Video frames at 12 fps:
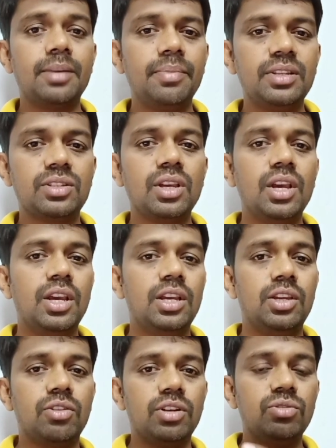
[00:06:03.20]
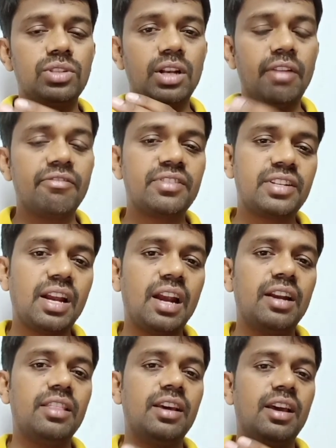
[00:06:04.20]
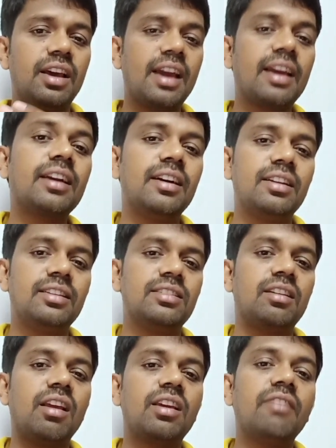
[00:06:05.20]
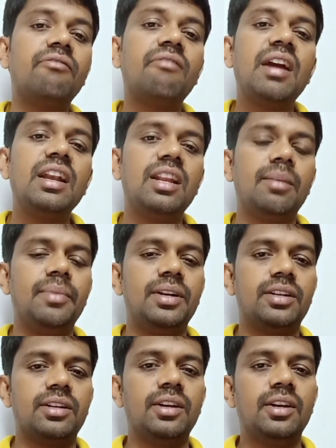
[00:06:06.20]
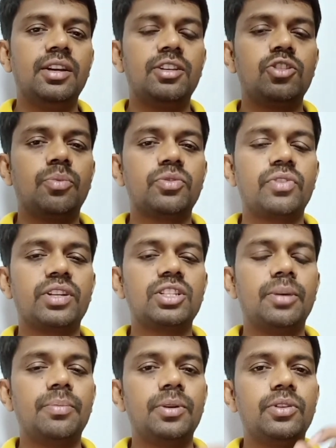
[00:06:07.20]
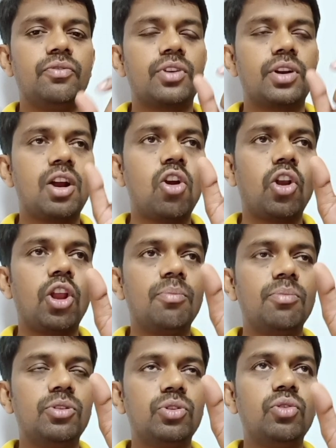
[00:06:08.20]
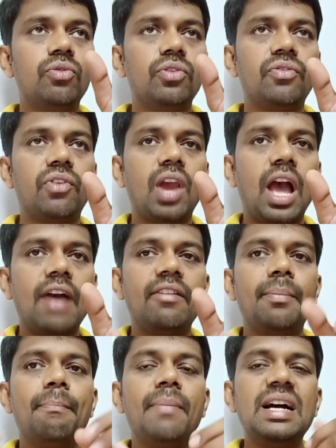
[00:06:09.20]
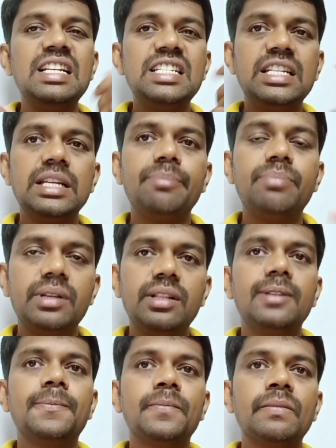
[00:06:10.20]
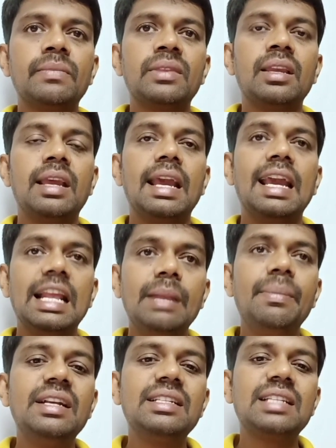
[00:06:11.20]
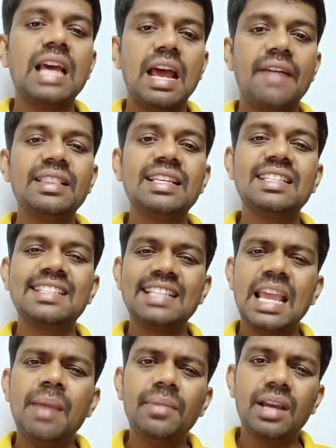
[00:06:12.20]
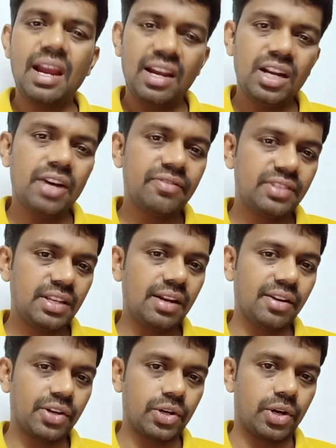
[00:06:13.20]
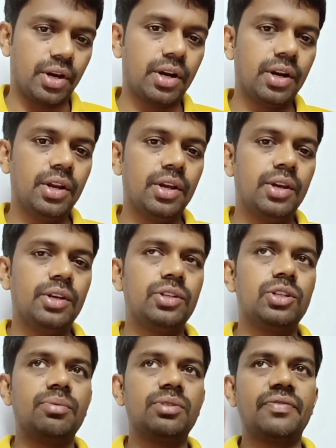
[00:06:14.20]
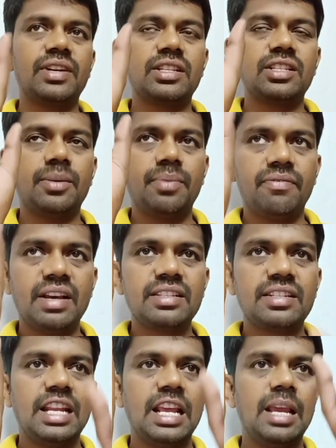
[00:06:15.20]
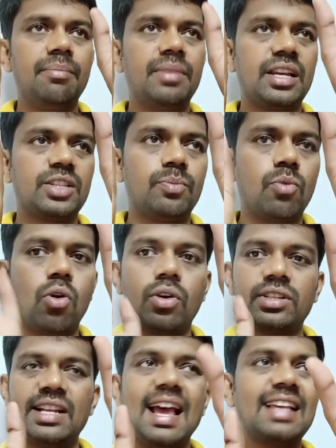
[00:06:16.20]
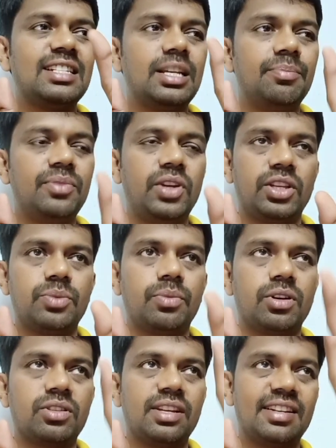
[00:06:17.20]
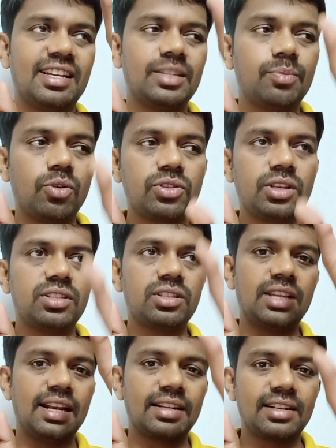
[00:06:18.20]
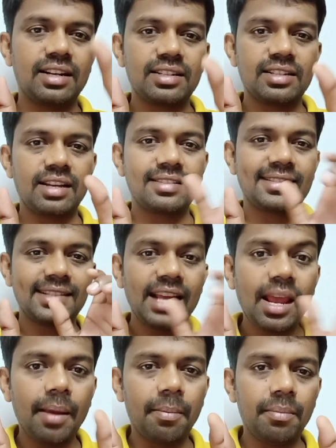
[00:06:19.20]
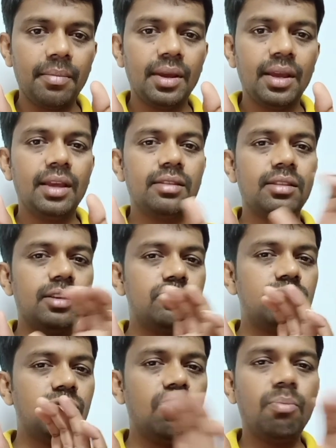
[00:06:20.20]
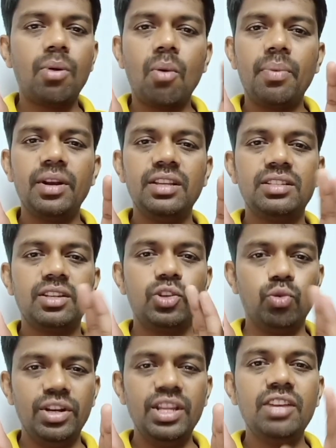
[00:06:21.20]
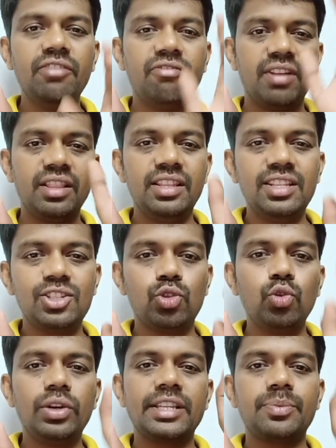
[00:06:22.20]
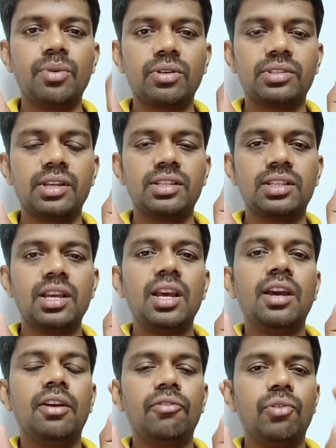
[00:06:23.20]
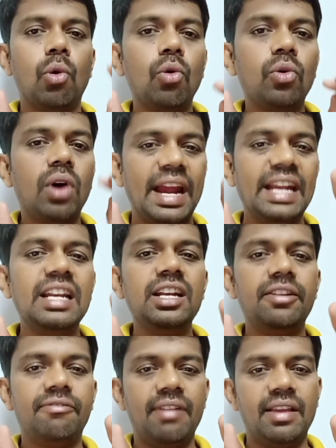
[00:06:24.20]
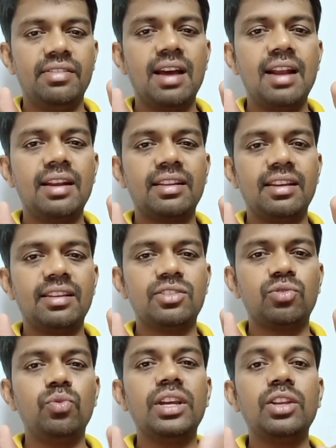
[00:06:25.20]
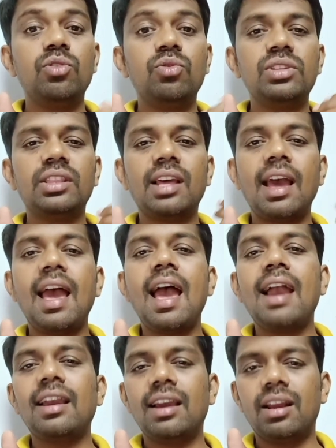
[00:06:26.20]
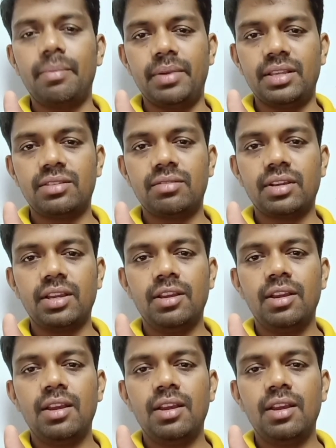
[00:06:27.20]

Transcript: base, you can use the left side. The anchor is a, like a find element. Suppose for example, if you are not able to, you, if you have a multiple elements having the same kind of selector. So, so for example, first name text box, last name text box, the text boxes selectors are same. There is no properties are unique for these two text boxes. If you want to identify that case, we are using the anchor base. Okay,